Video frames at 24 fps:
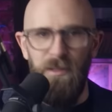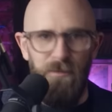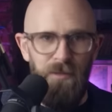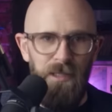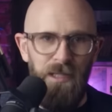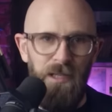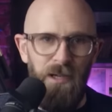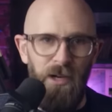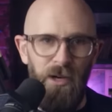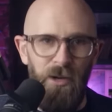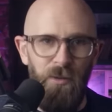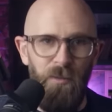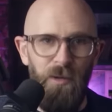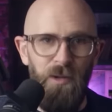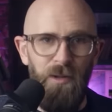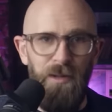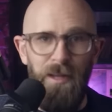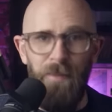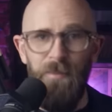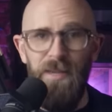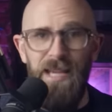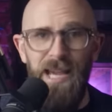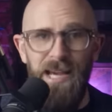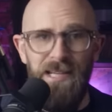The video will
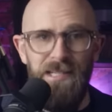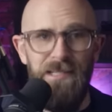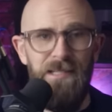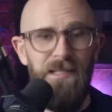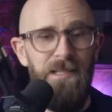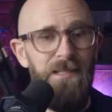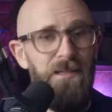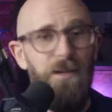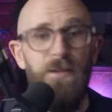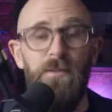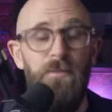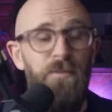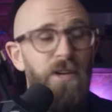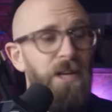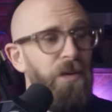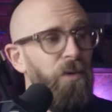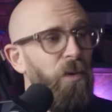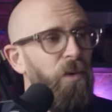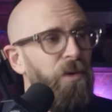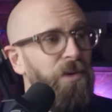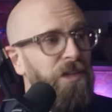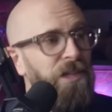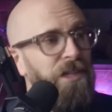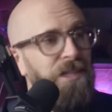then be edited and
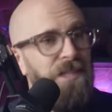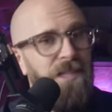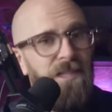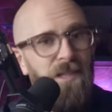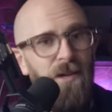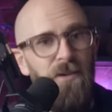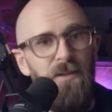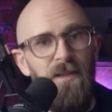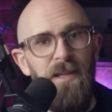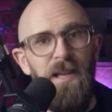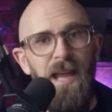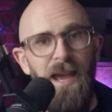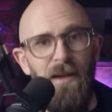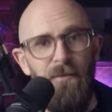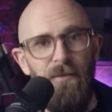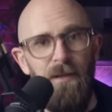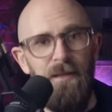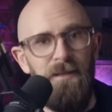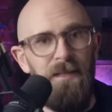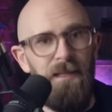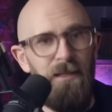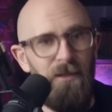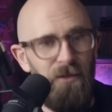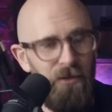reordered so that
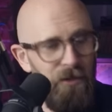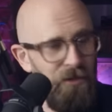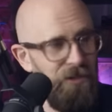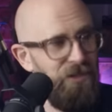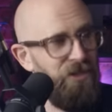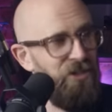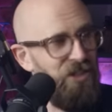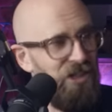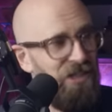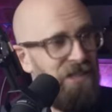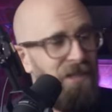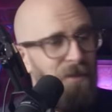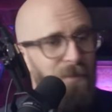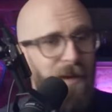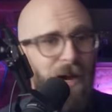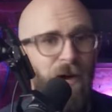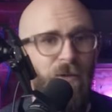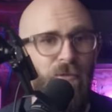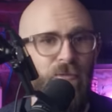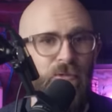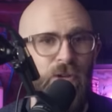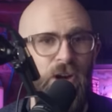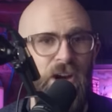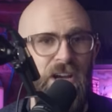everything looks just
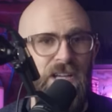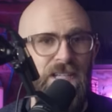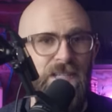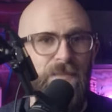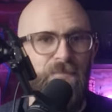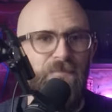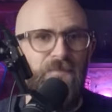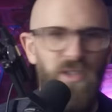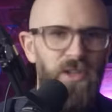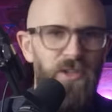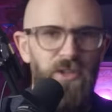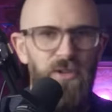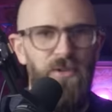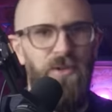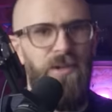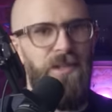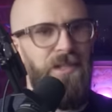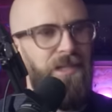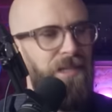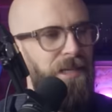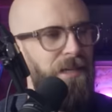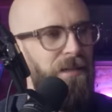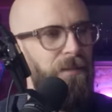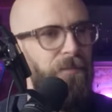about right. You can
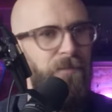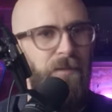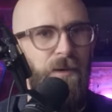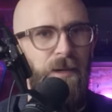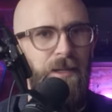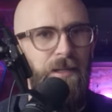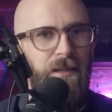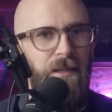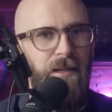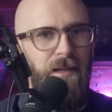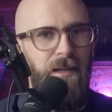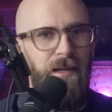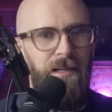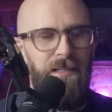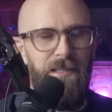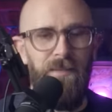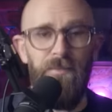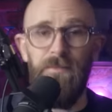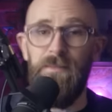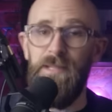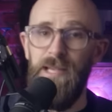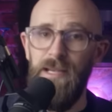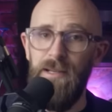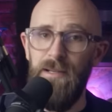see them find the
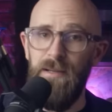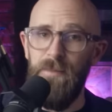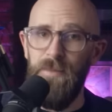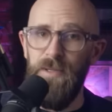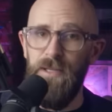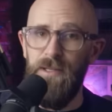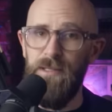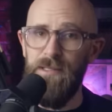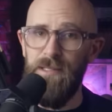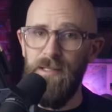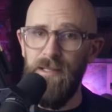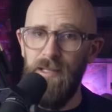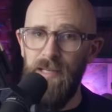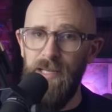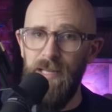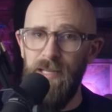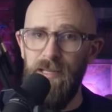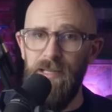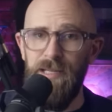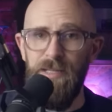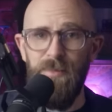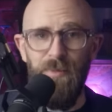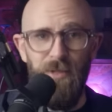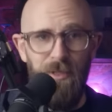item, take it apart and clean
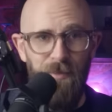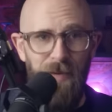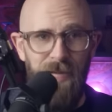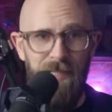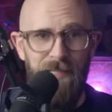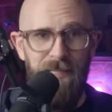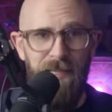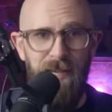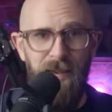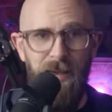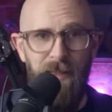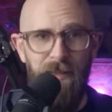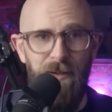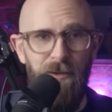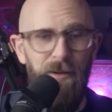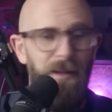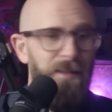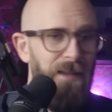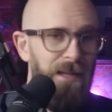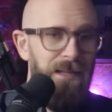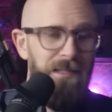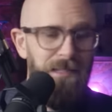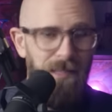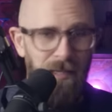it, put it back together and
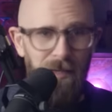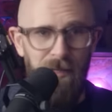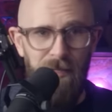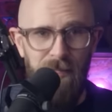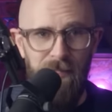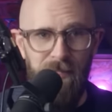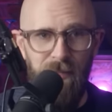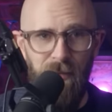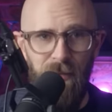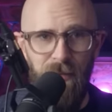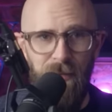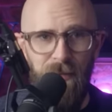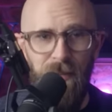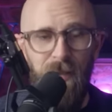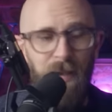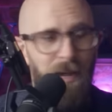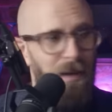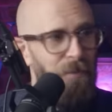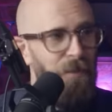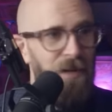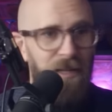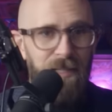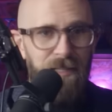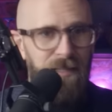then turn it on,
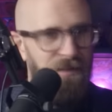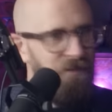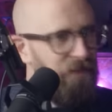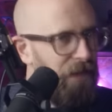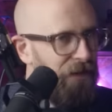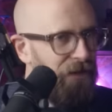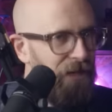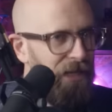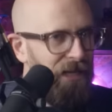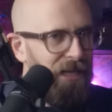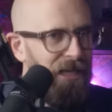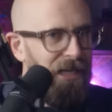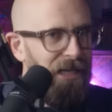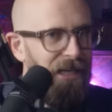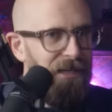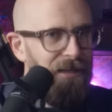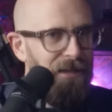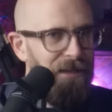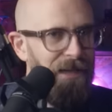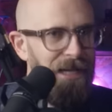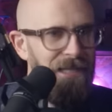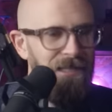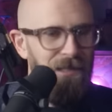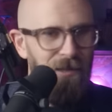but it's very clear that
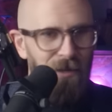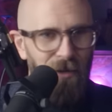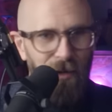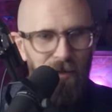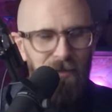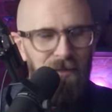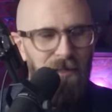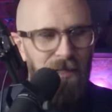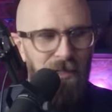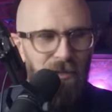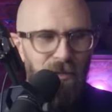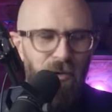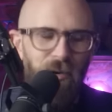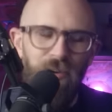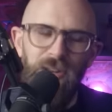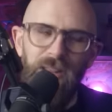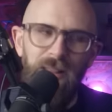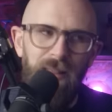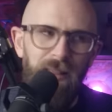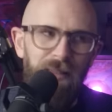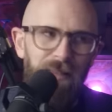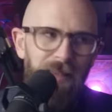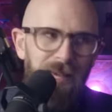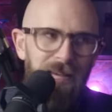that's not the order
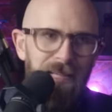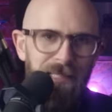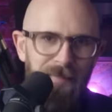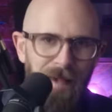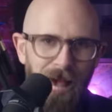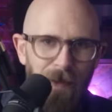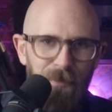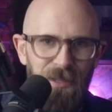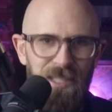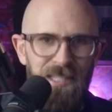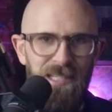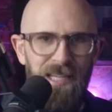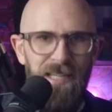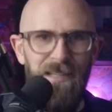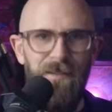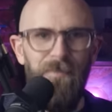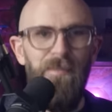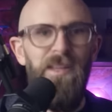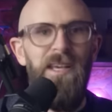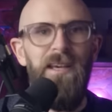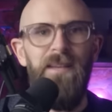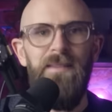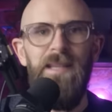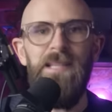that things happened in.
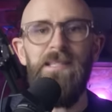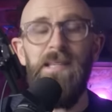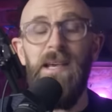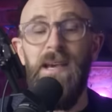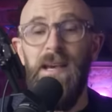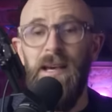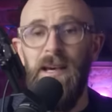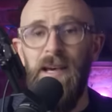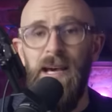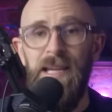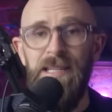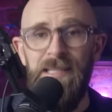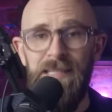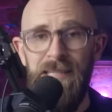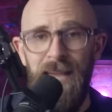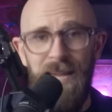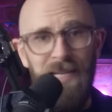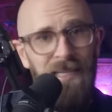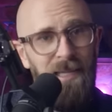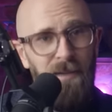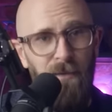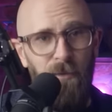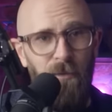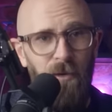There's a dead
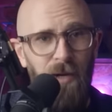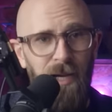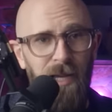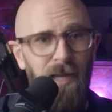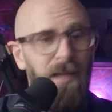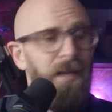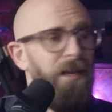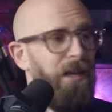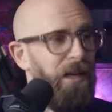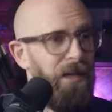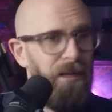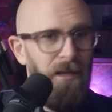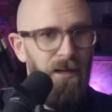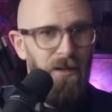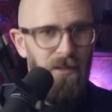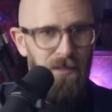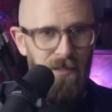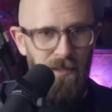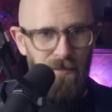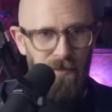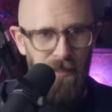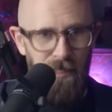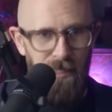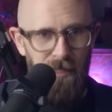giveaway in a lot
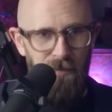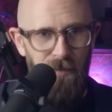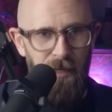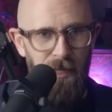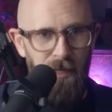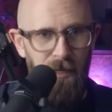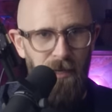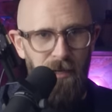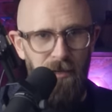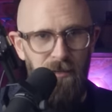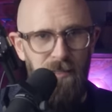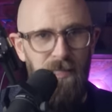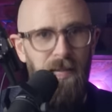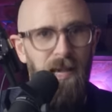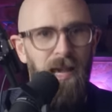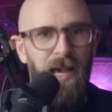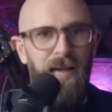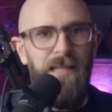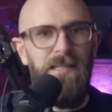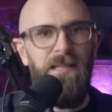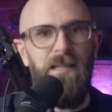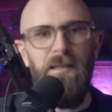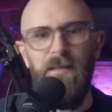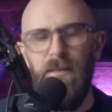of these videos,
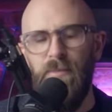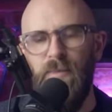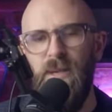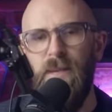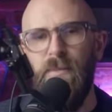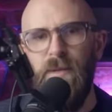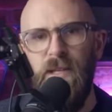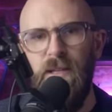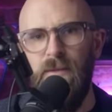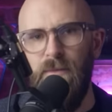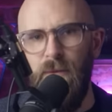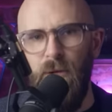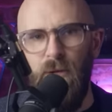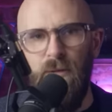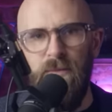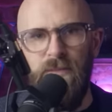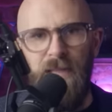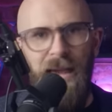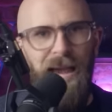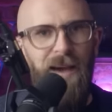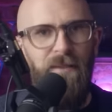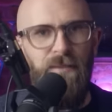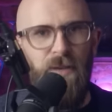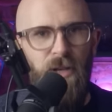and the people involved
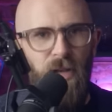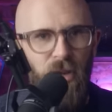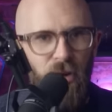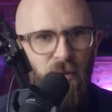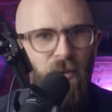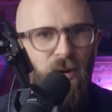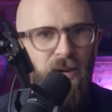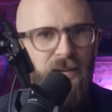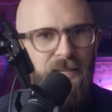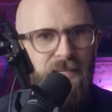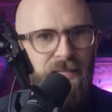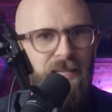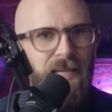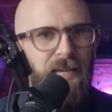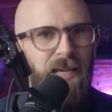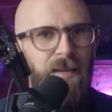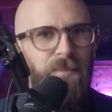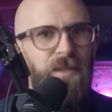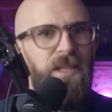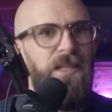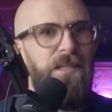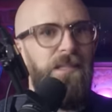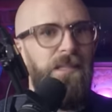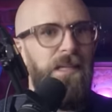have no idea
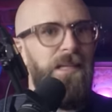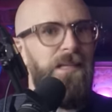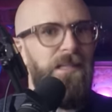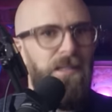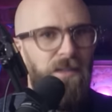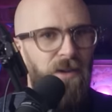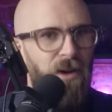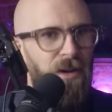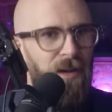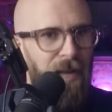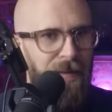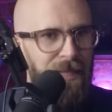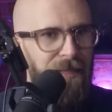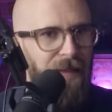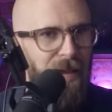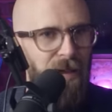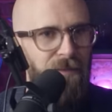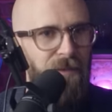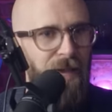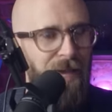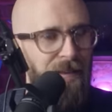because it's not like they have